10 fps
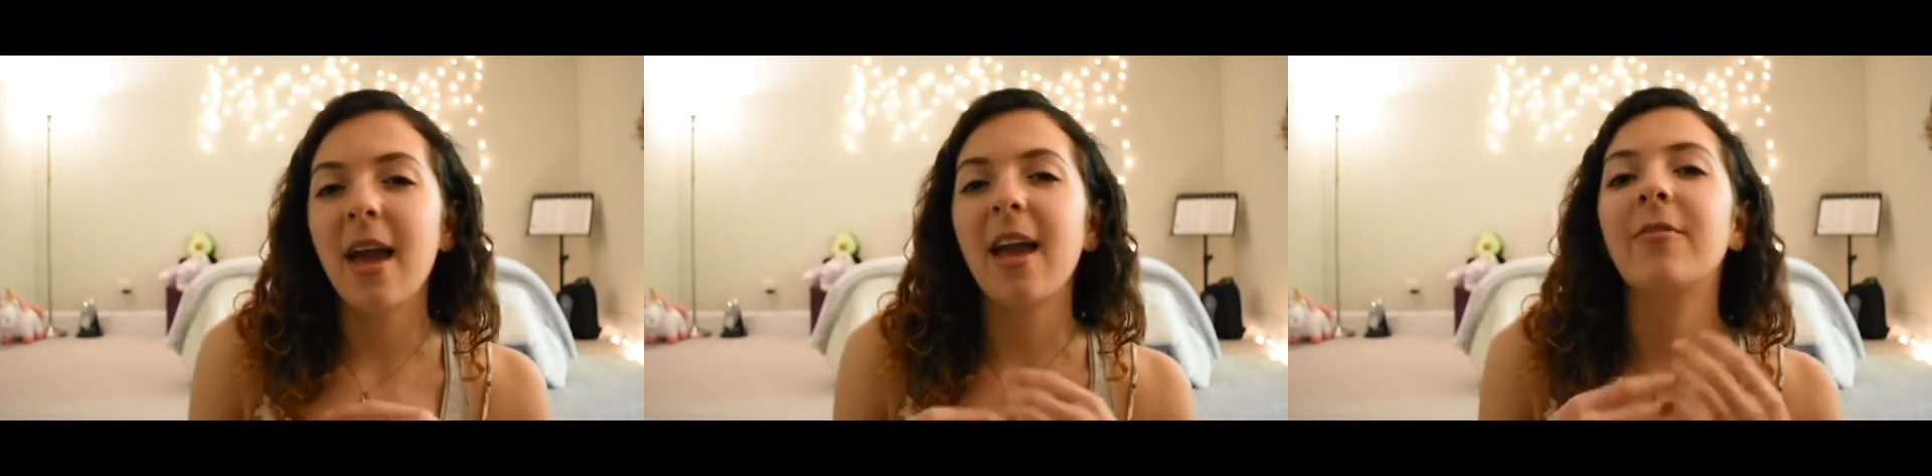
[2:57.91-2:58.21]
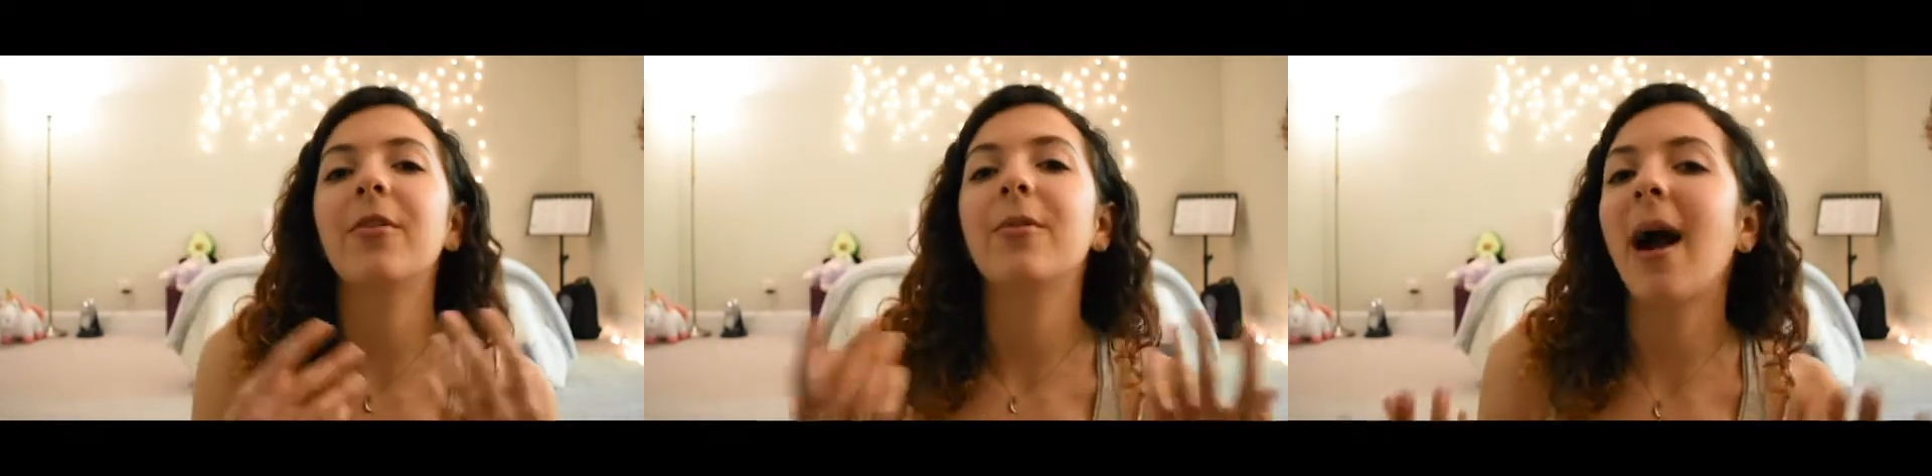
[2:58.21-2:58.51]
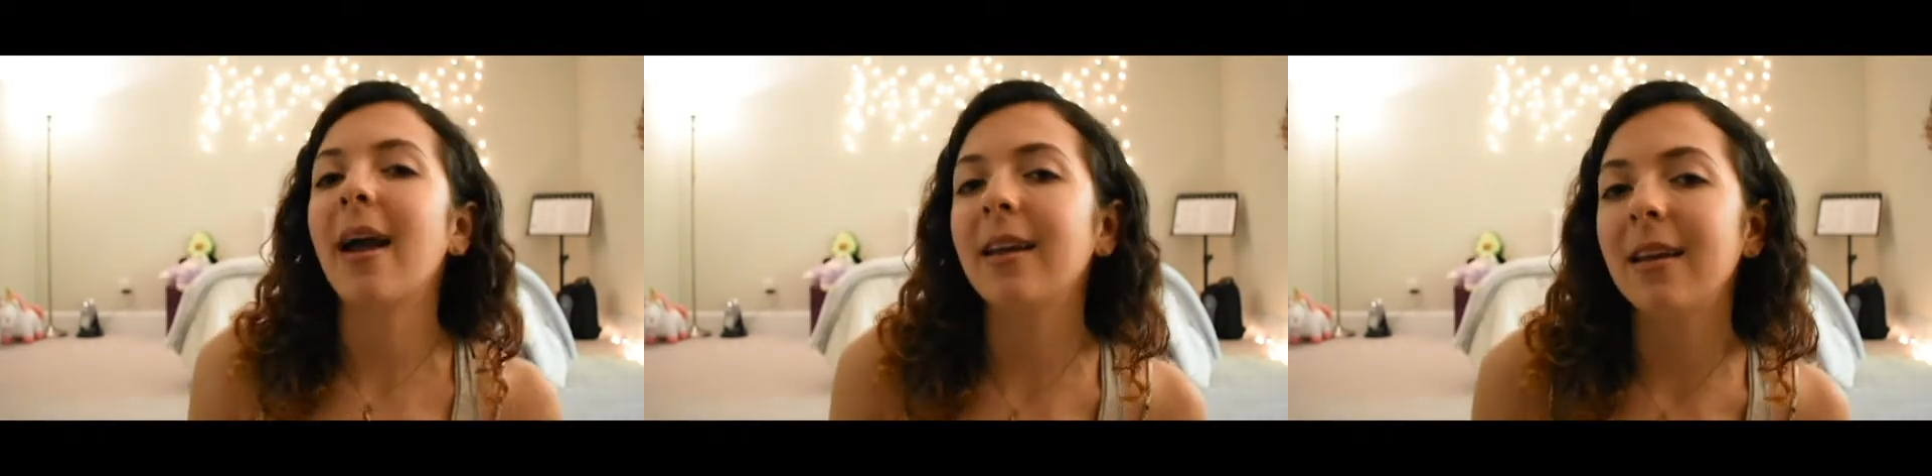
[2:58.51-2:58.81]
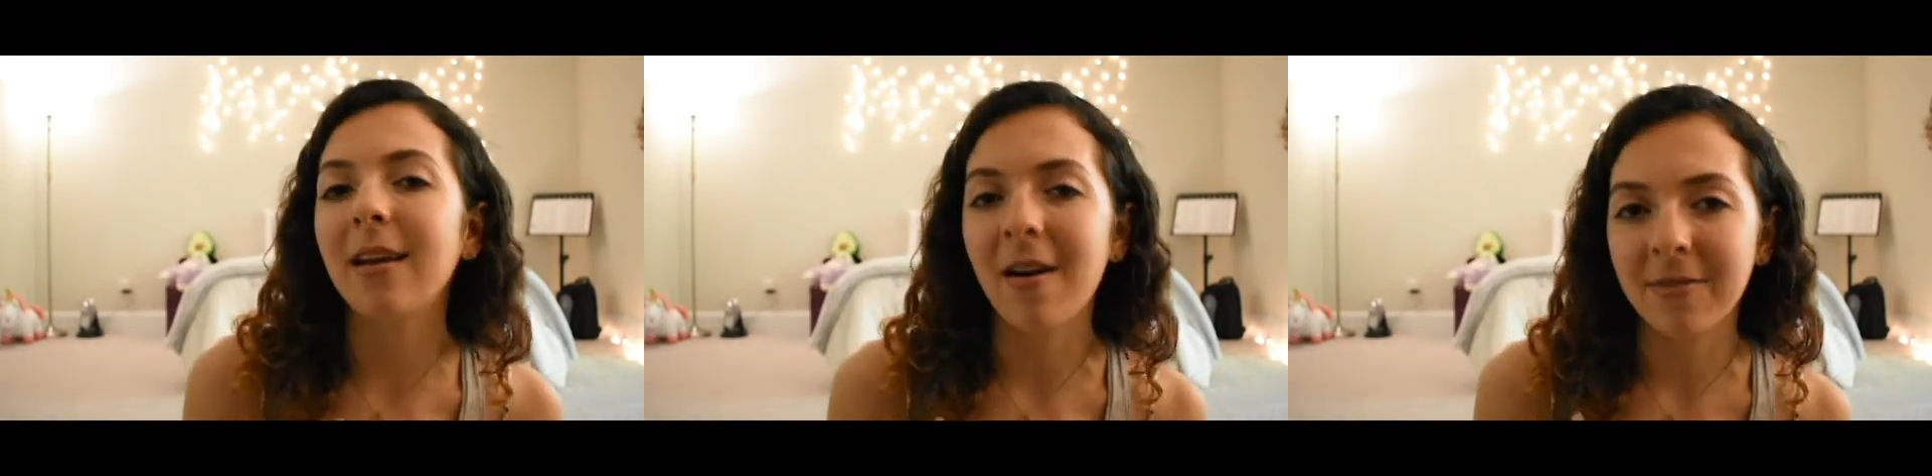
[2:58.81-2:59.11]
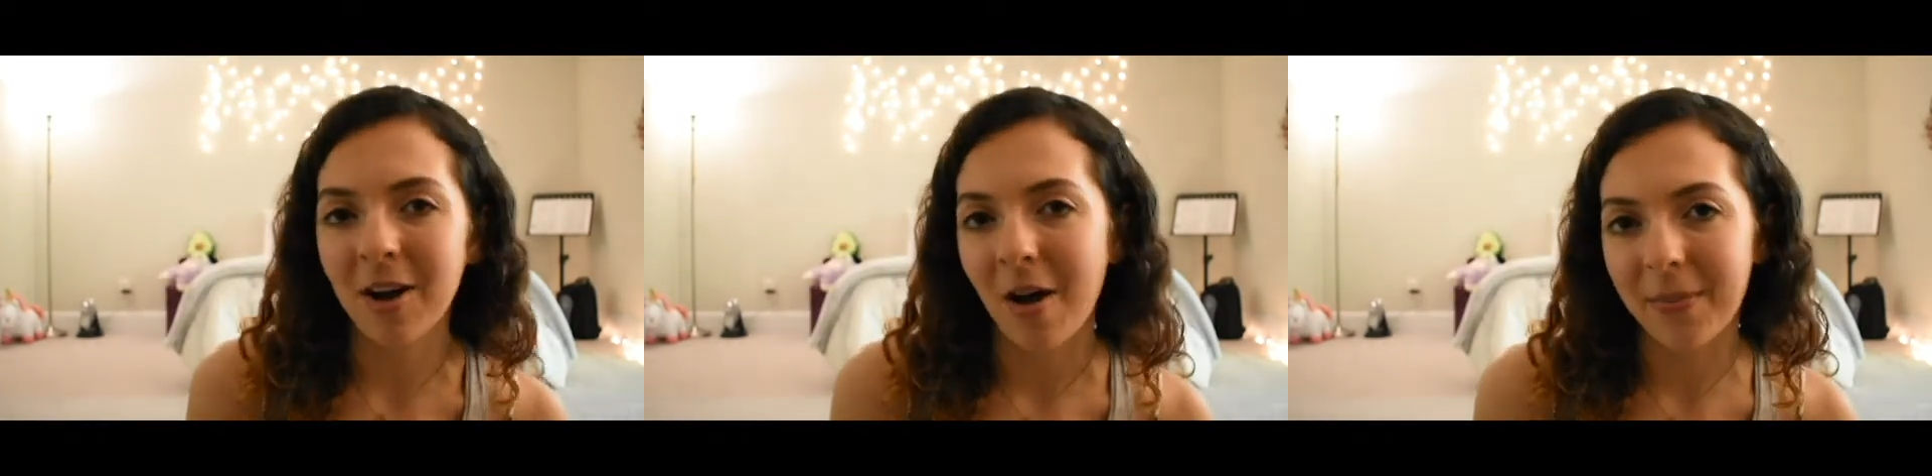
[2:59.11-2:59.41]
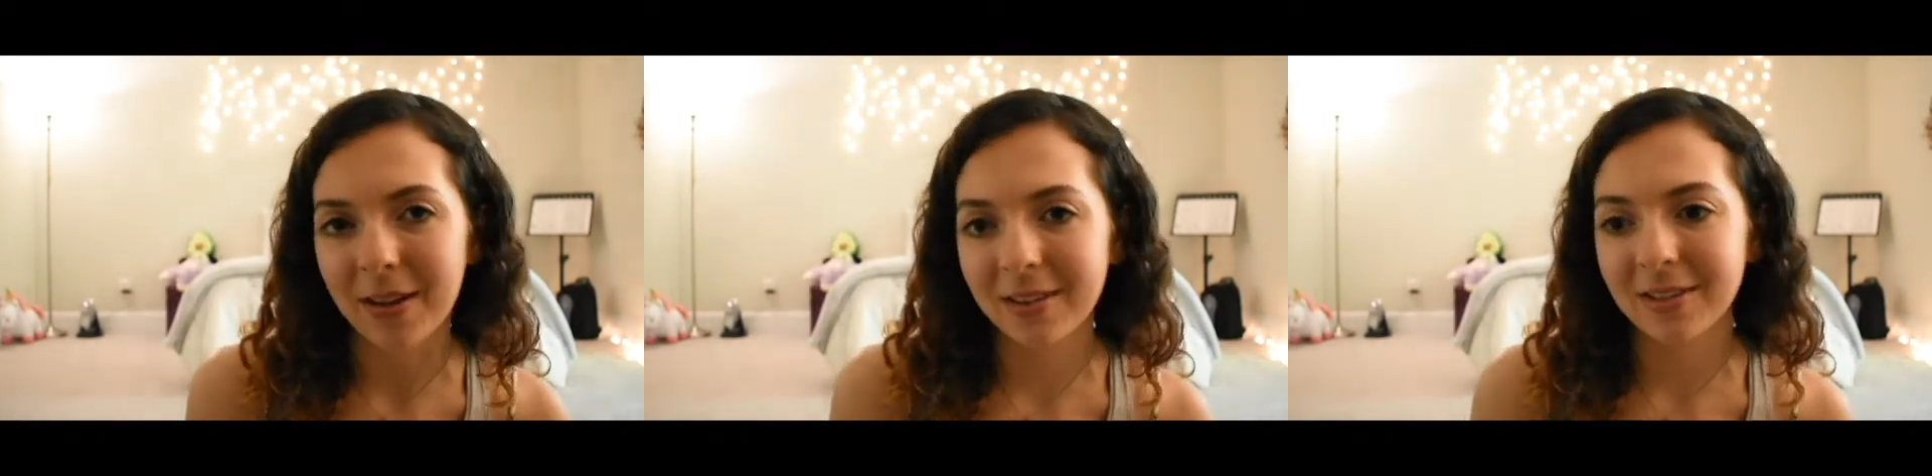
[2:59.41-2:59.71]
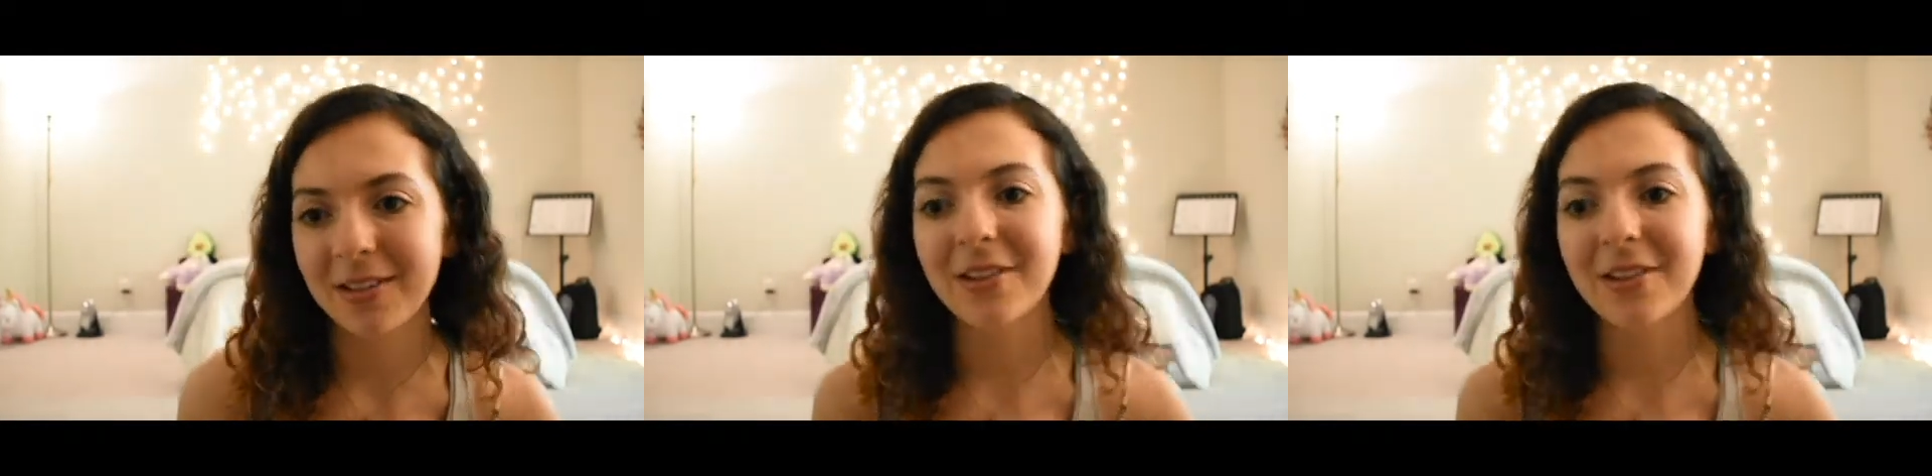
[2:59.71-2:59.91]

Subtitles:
a variety of toppings.